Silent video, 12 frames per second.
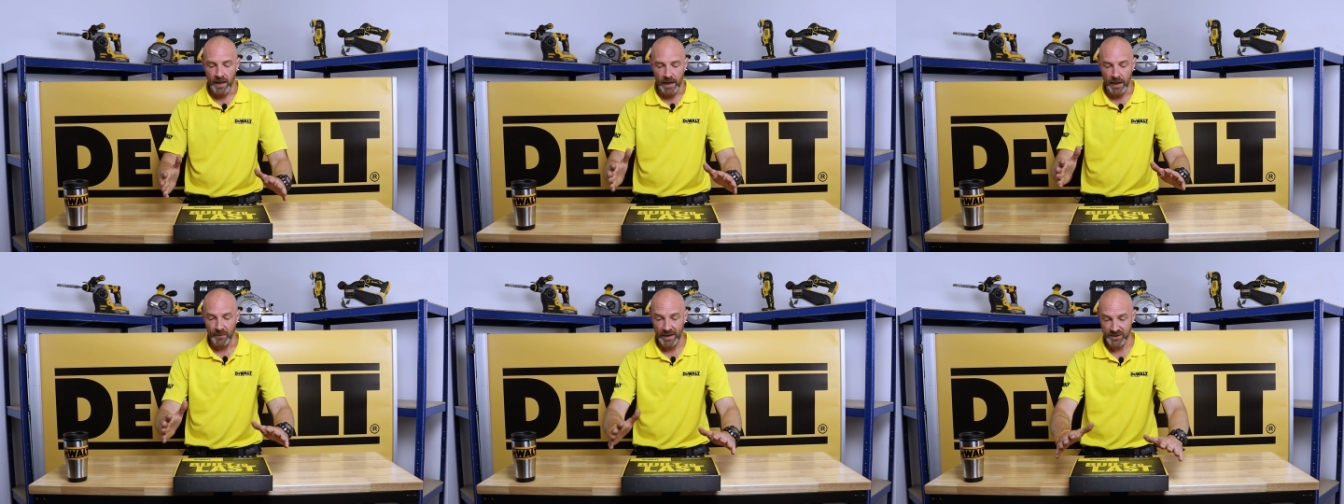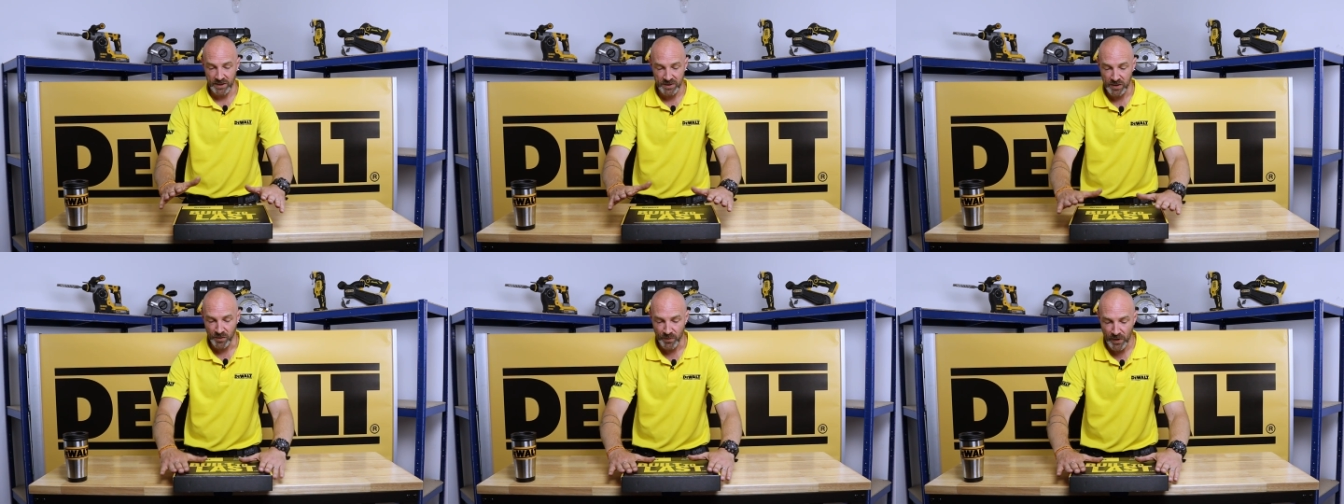As you can
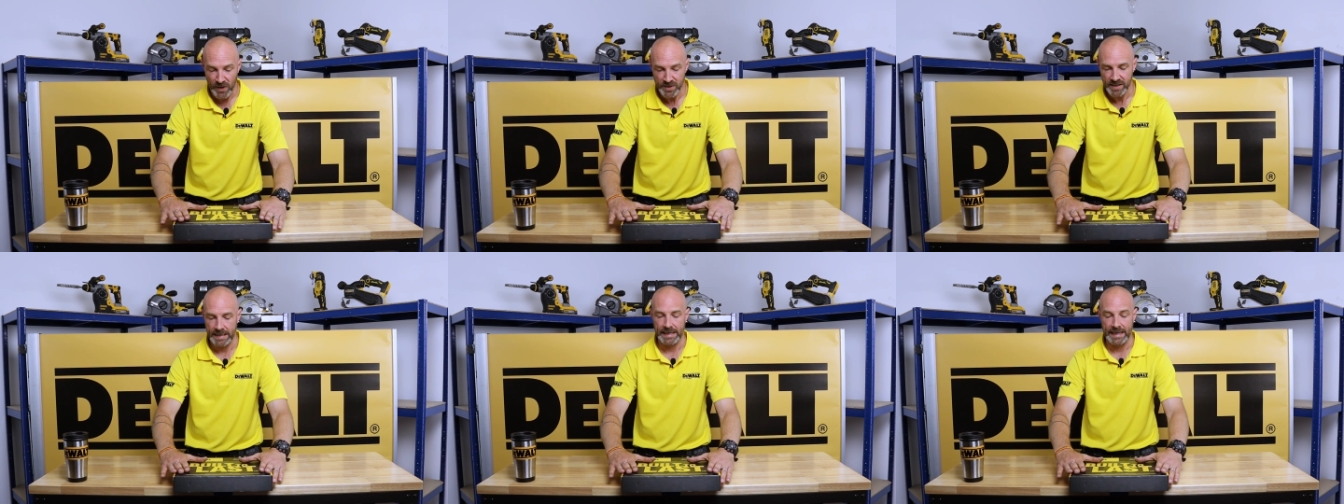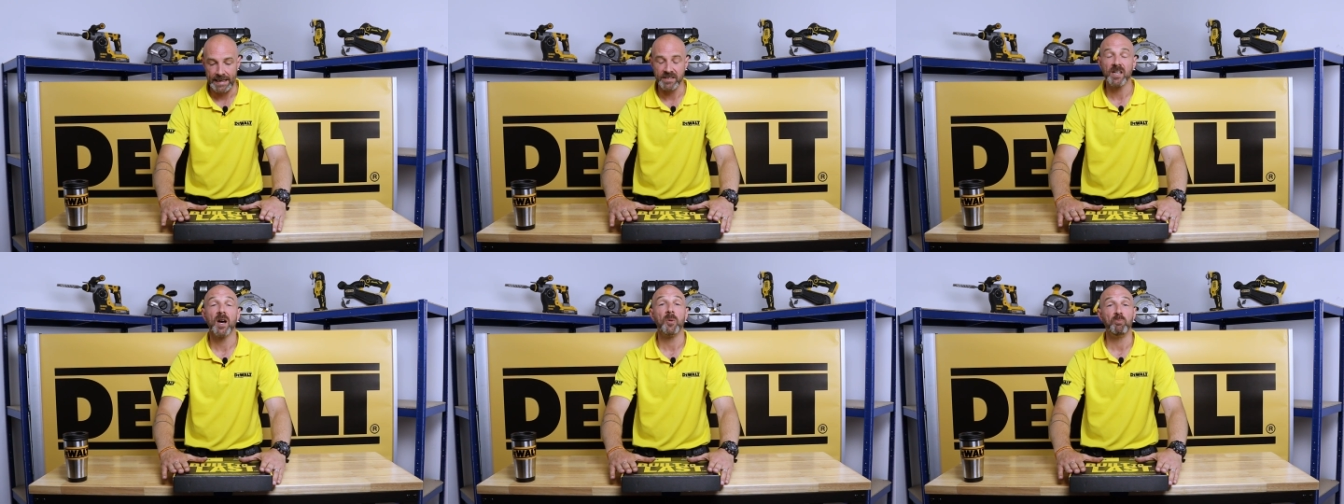see on the box, it
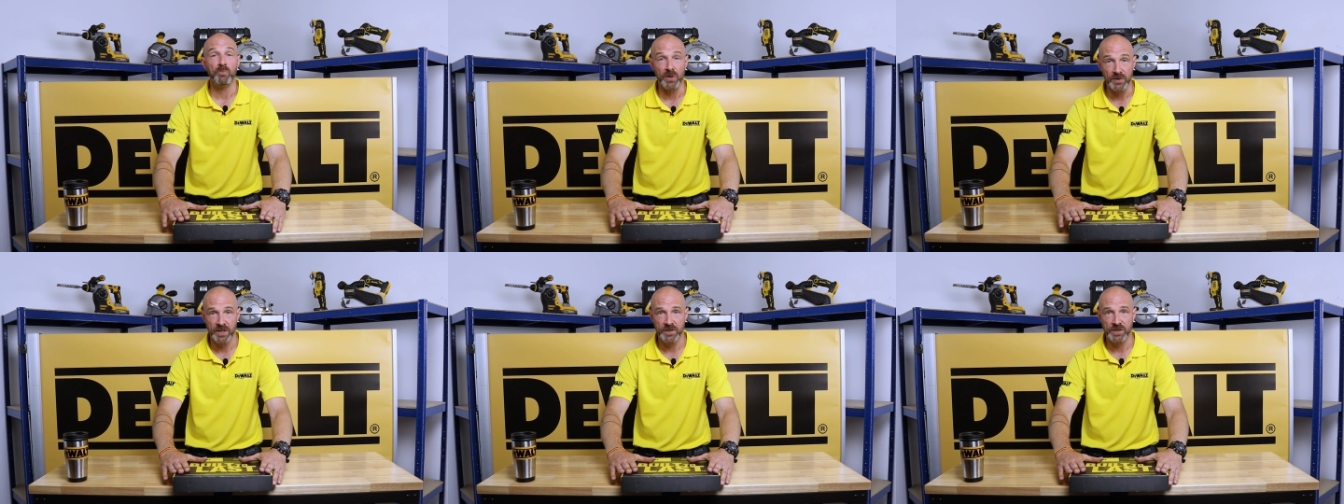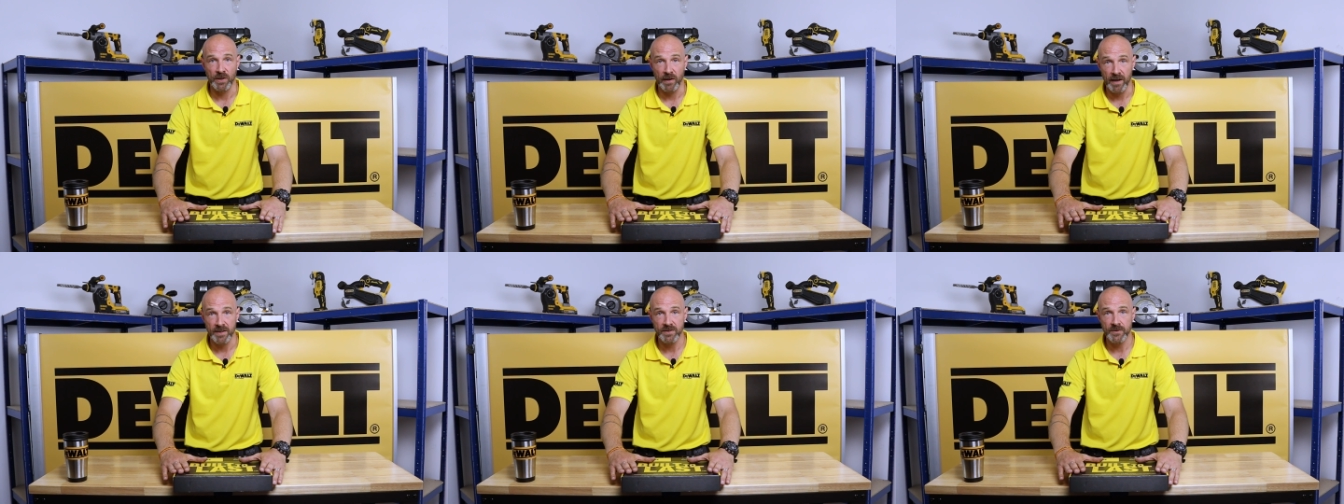is built to
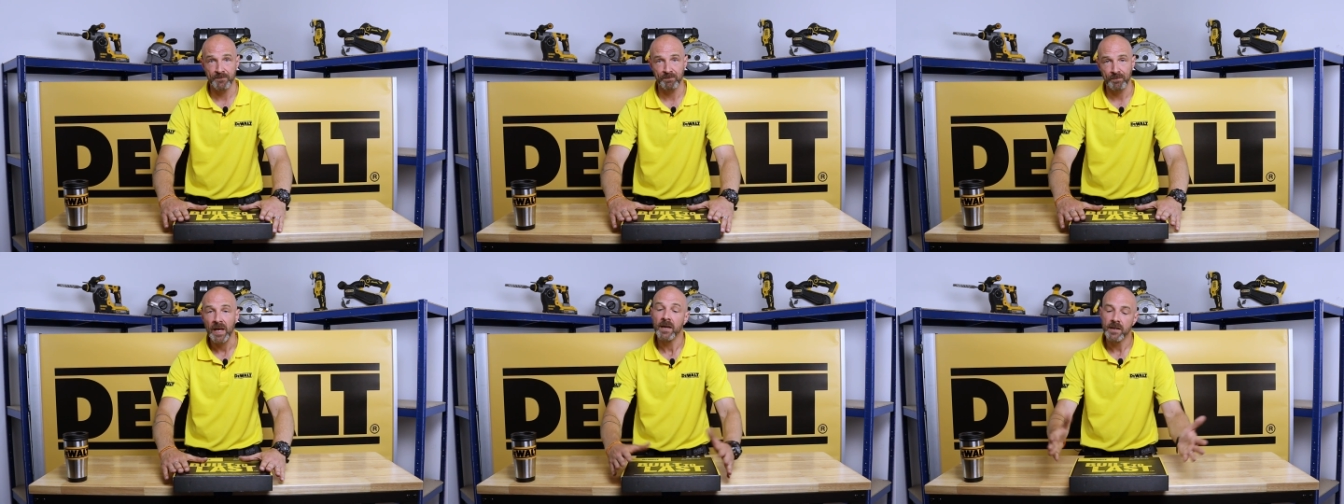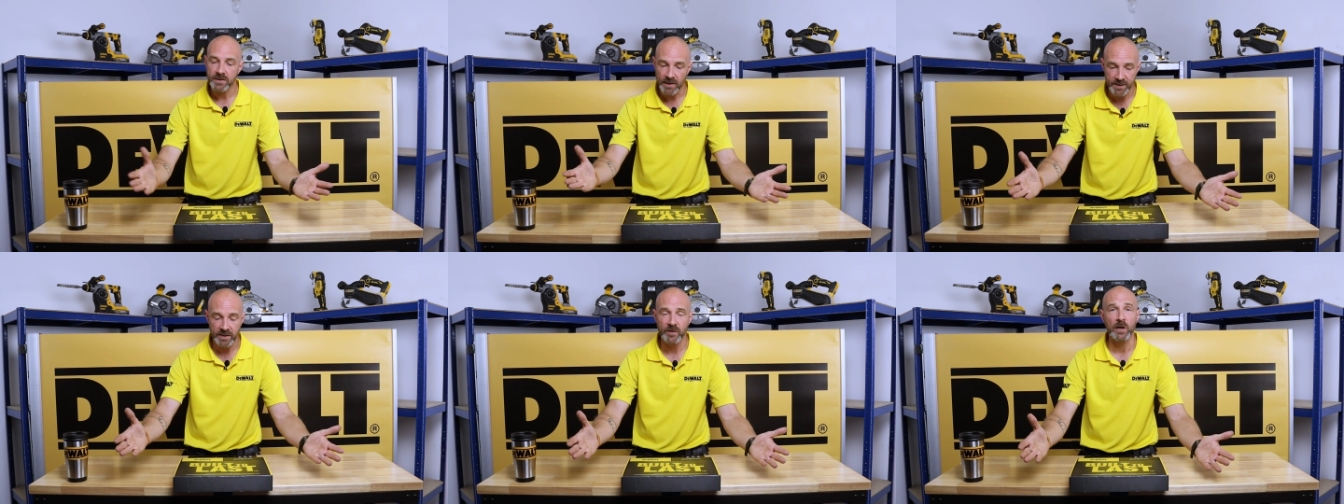last. So
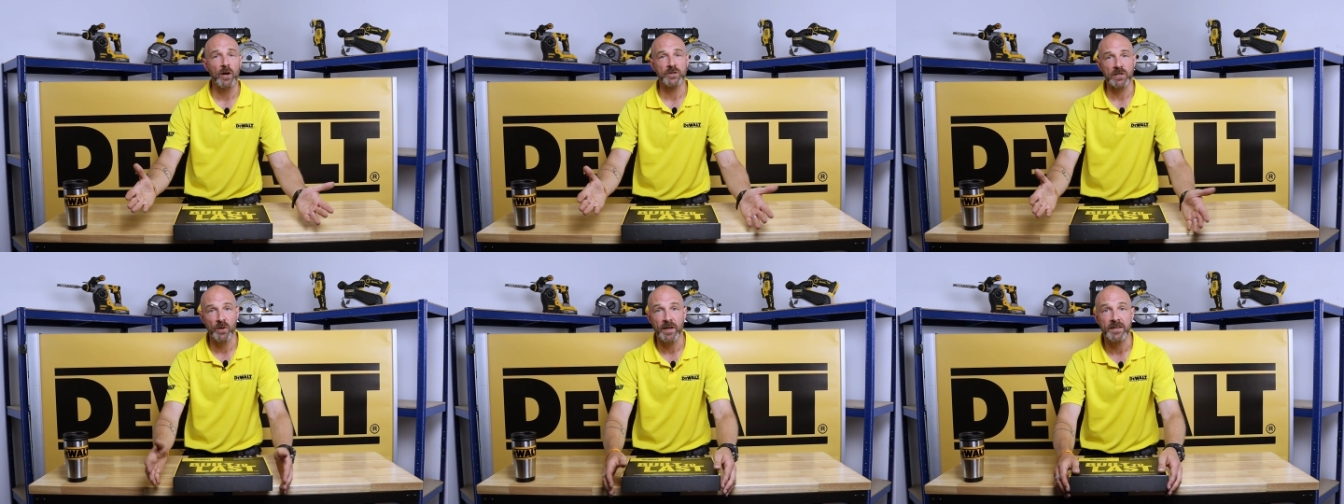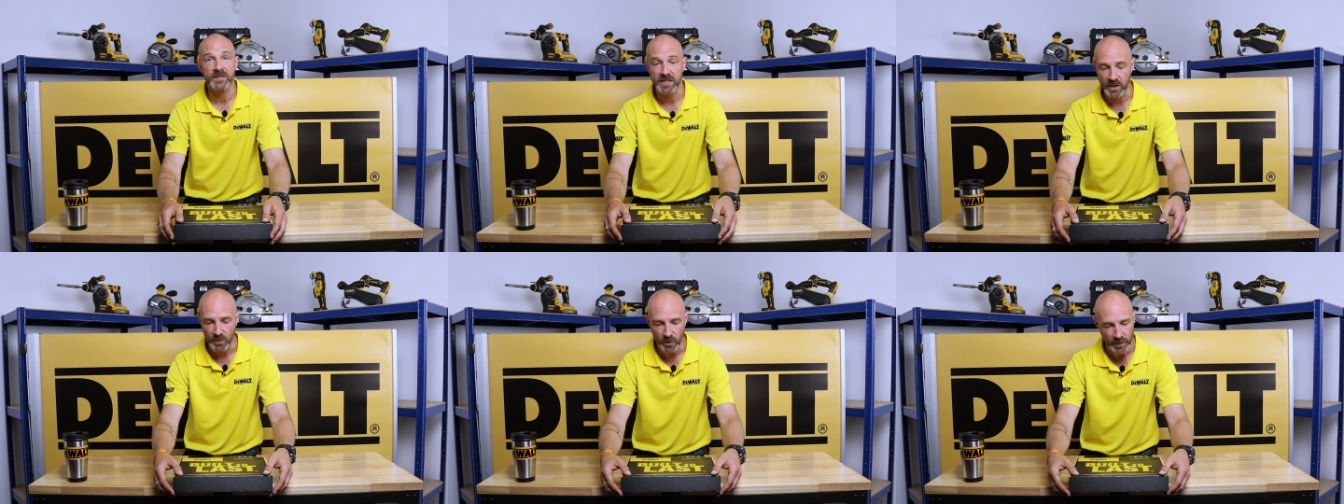let's have a closer look and
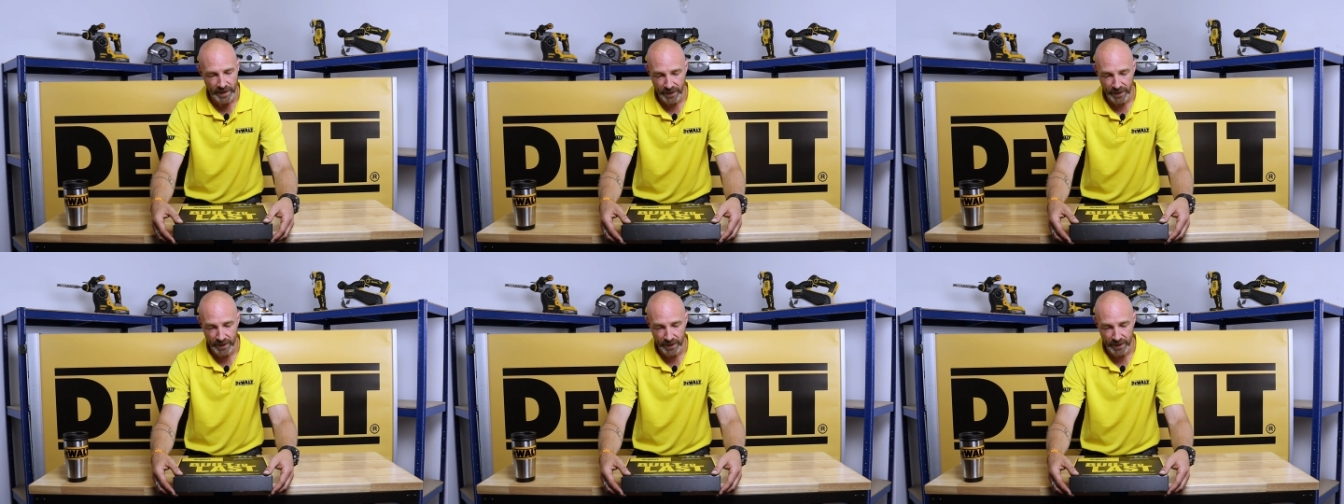see what we